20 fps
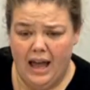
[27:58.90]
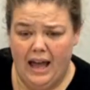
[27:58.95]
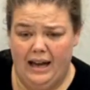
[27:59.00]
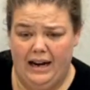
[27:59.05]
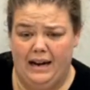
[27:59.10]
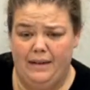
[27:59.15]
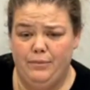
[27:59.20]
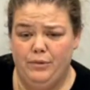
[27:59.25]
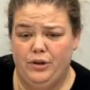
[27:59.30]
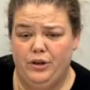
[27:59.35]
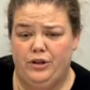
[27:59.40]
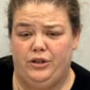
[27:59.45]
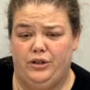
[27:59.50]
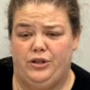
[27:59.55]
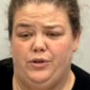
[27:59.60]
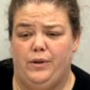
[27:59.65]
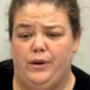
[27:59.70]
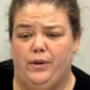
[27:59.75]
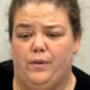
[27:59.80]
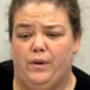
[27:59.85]
And I'm
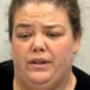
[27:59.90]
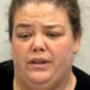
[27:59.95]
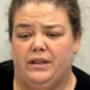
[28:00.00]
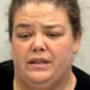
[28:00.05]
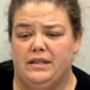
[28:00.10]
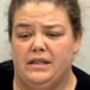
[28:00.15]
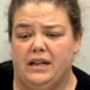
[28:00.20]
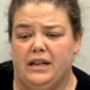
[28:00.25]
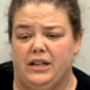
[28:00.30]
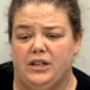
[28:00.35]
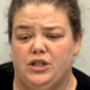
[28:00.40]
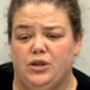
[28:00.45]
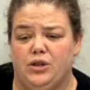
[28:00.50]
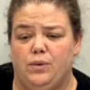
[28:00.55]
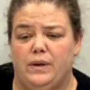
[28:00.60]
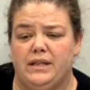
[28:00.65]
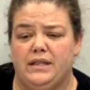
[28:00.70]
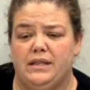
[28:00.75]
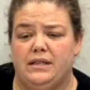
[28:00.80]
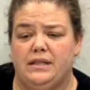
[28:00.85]
doing one that's like a
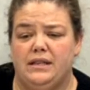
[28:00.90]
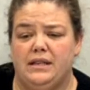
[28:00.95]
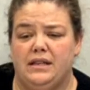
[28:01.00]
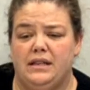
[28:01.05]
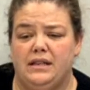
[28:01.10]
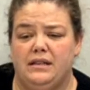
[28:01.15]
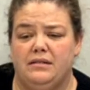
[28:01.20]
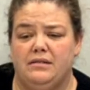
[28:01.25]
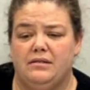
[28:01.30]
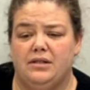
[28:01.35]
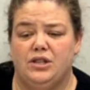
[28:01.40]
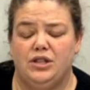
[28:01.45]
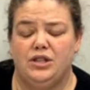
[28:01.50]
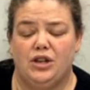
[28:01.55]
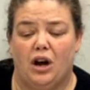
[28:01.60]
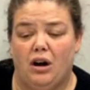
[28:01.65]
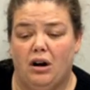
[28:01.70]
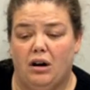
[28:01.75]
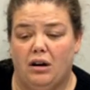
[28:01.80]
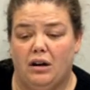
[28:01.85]
twisted
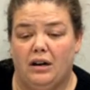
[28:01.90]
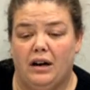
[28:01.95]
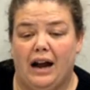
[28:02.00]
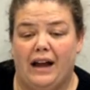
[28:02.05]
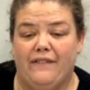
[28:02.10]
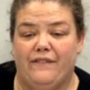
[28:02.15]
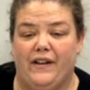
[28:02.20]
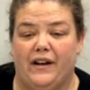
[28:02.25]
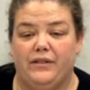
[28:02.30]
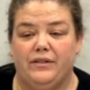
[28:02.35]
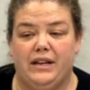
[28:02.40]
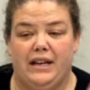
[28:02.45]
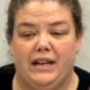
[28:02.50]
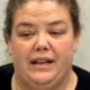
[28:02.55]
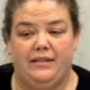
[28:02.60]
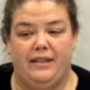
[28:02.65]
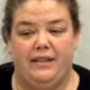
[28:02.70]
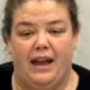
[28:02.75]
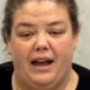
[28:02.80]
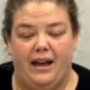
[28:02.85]
star. I found it
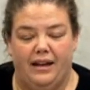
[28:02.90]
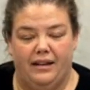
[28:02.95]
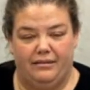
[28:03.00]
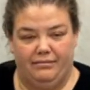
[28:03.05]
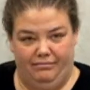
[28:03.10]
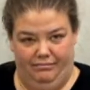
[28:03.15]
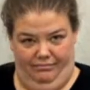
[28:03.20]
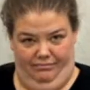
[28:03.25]
in that